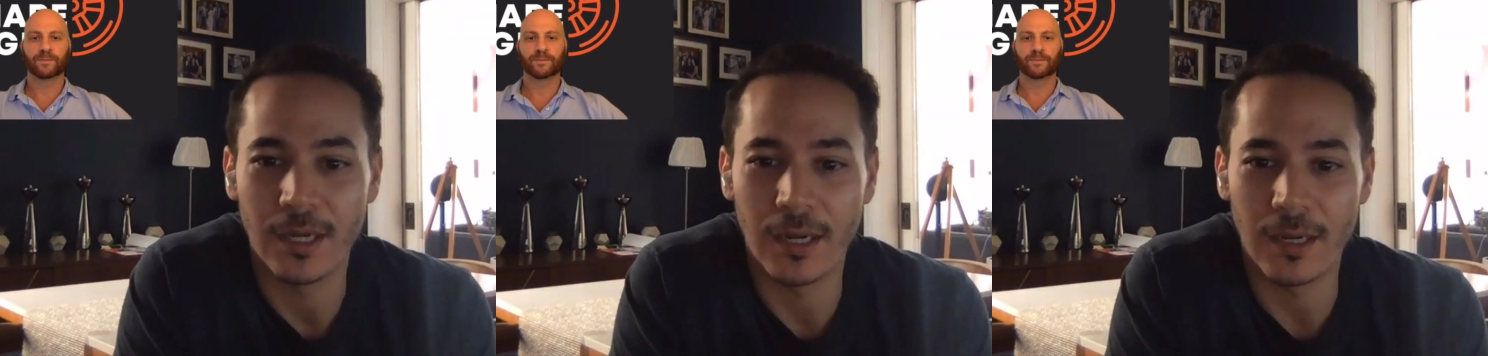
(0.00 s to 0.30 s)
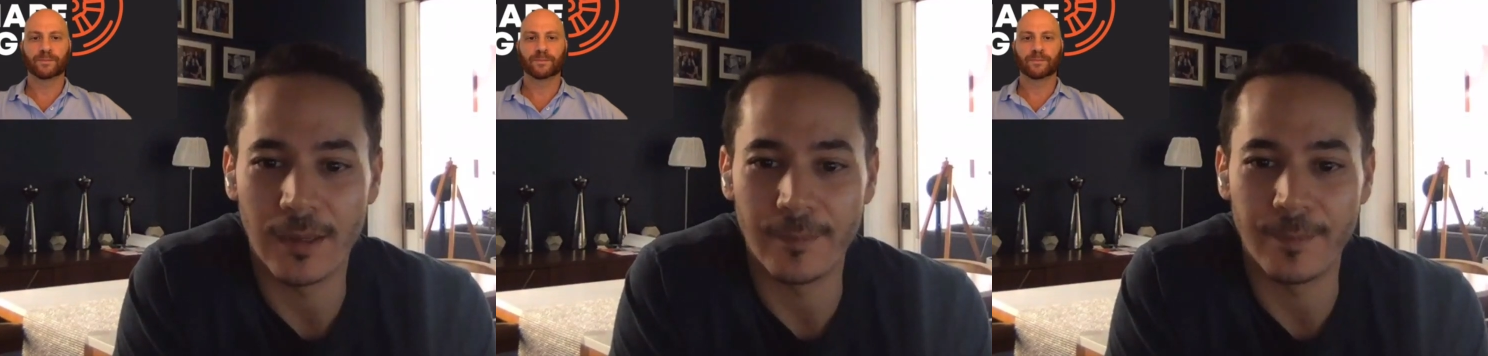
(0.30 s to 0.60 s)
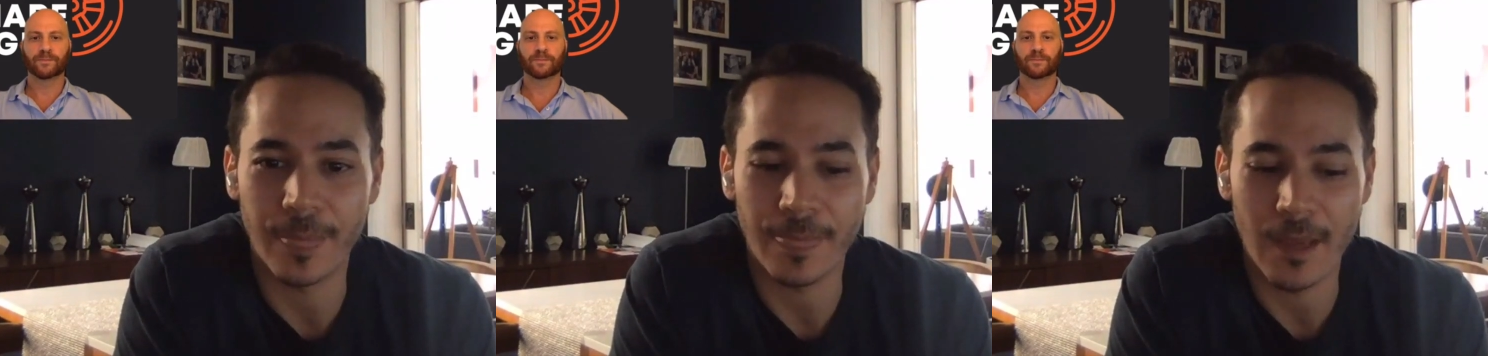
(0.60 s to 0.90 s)

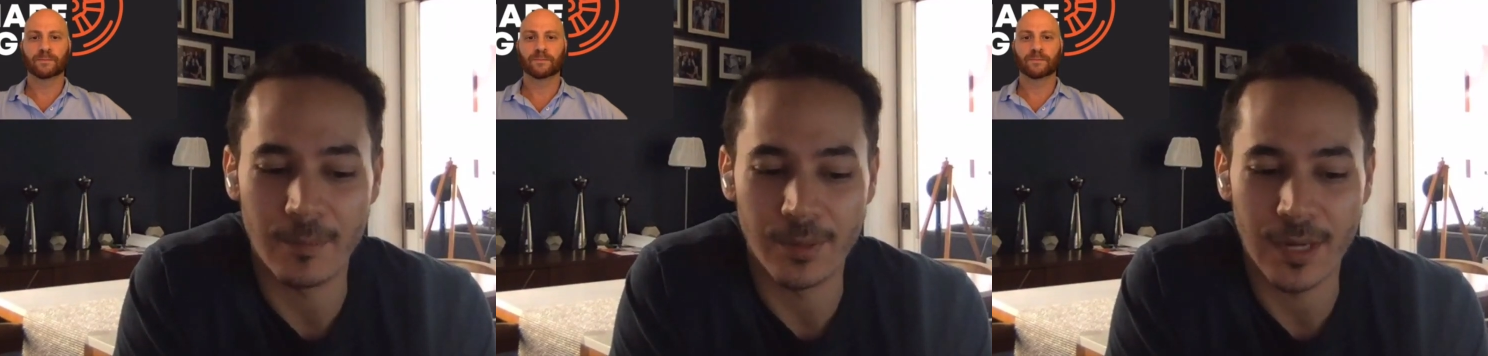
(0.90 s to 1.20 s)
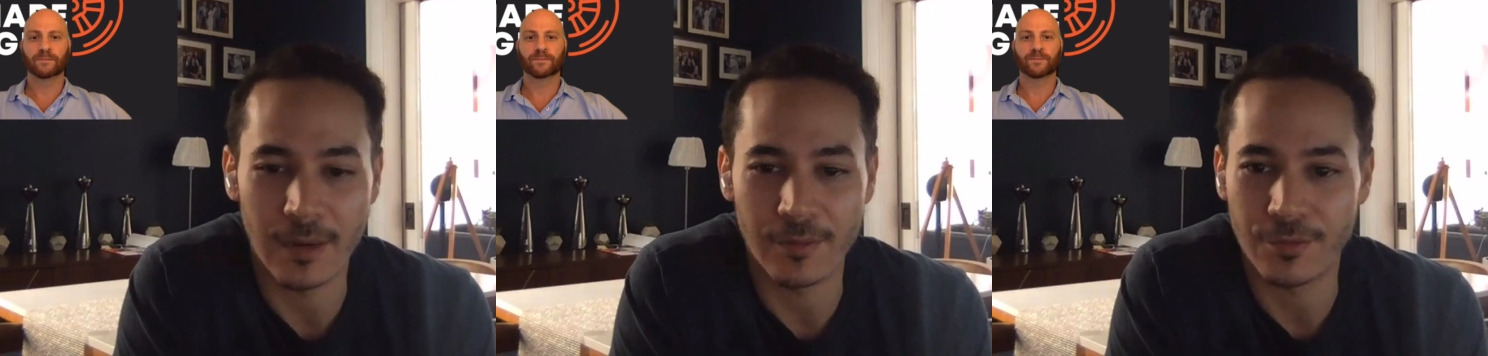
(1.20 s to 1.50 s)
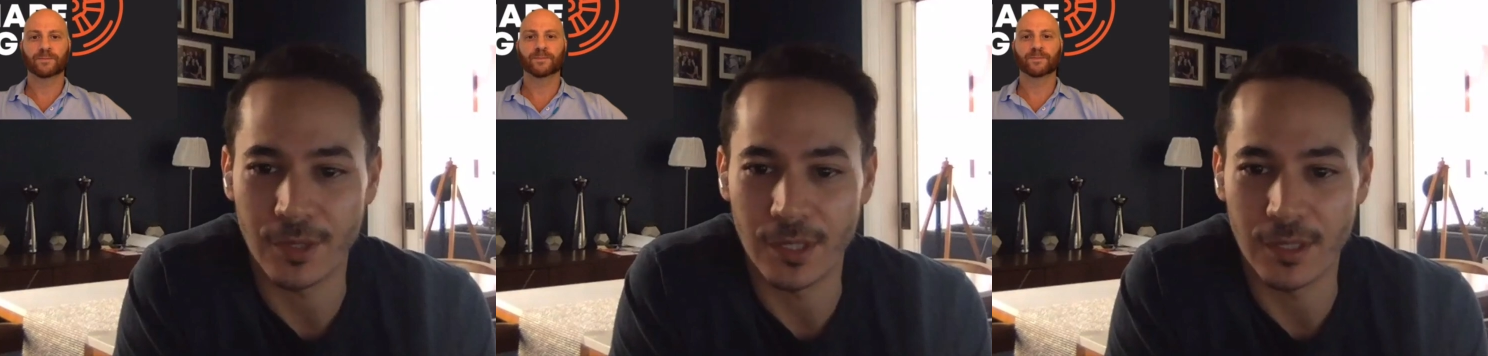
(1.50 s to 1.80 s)
Speaker 1: um, and put out a
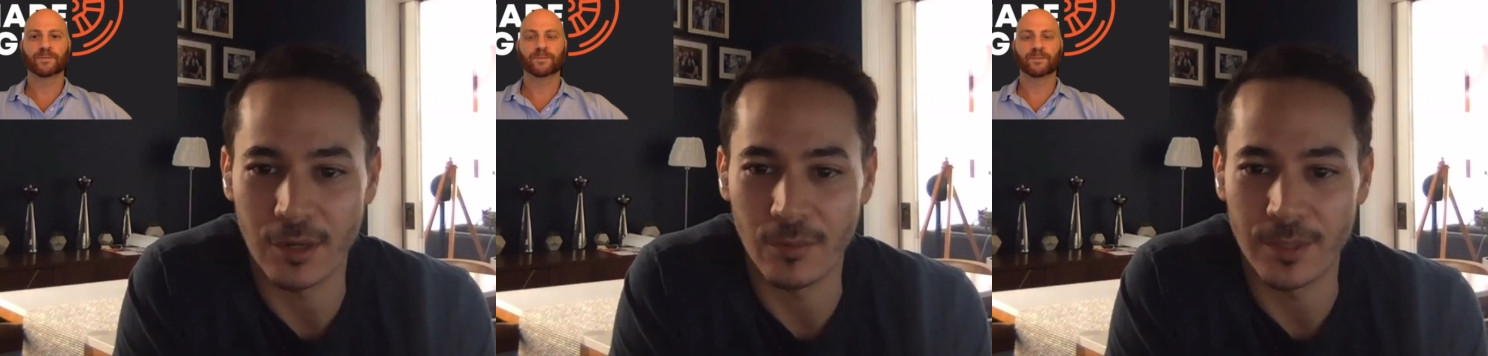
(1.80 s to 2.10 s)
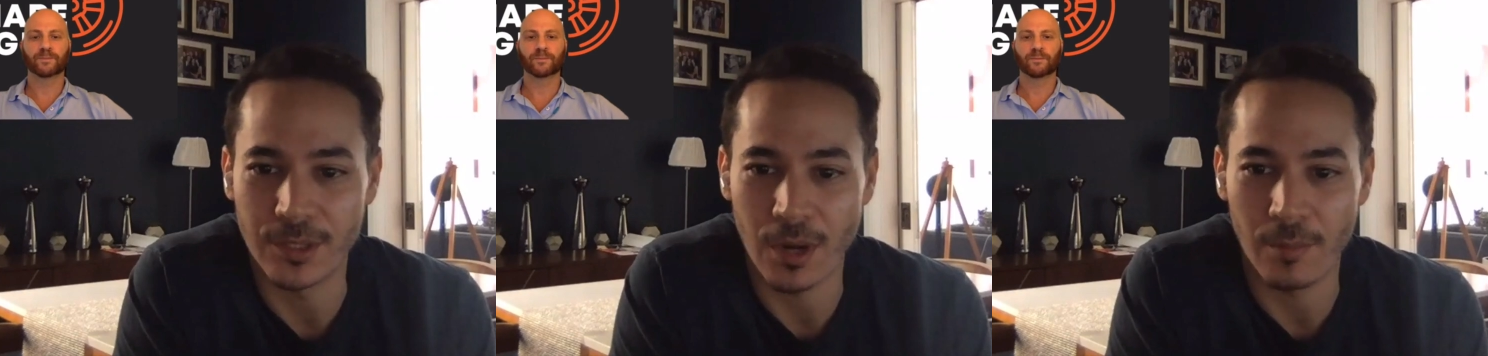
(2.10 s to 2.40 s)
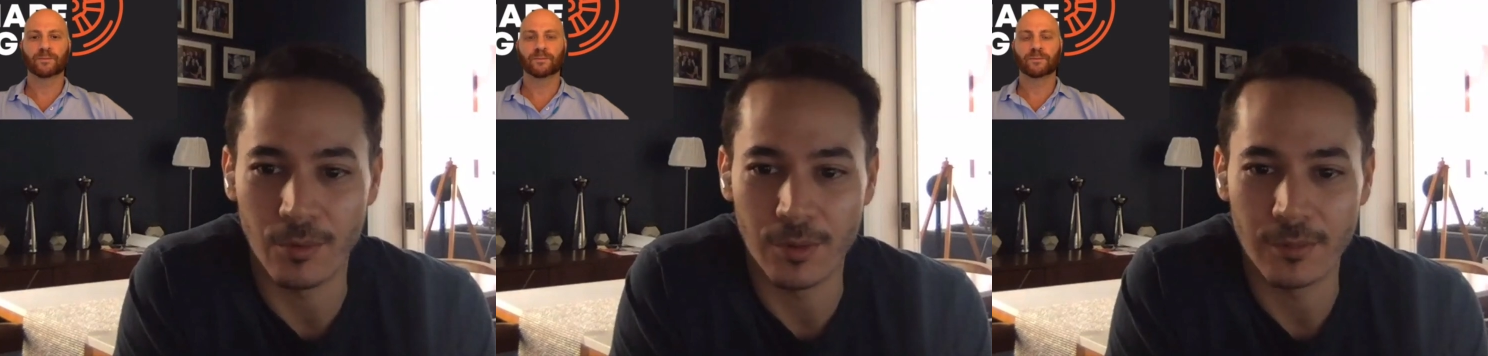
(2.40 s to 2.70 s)
free and open
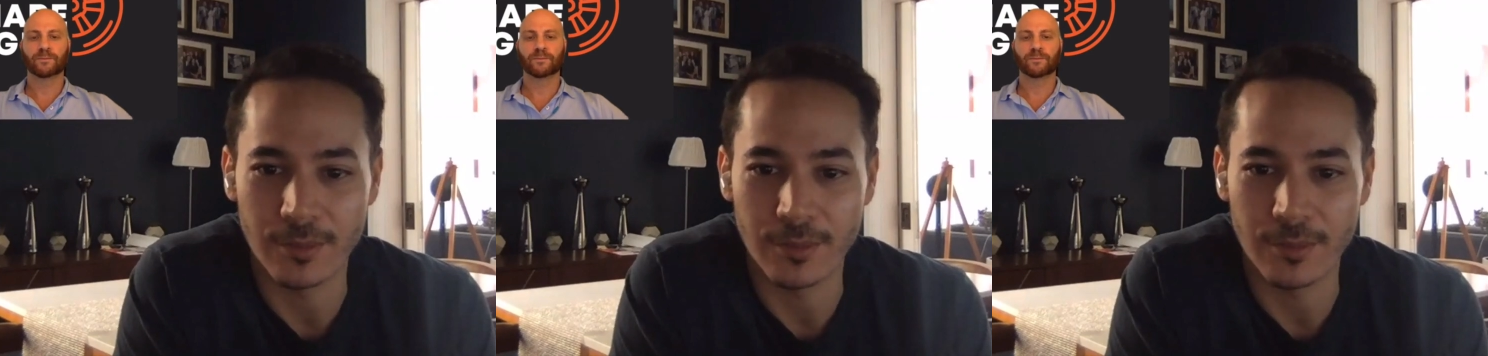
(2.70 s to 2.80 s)
job board,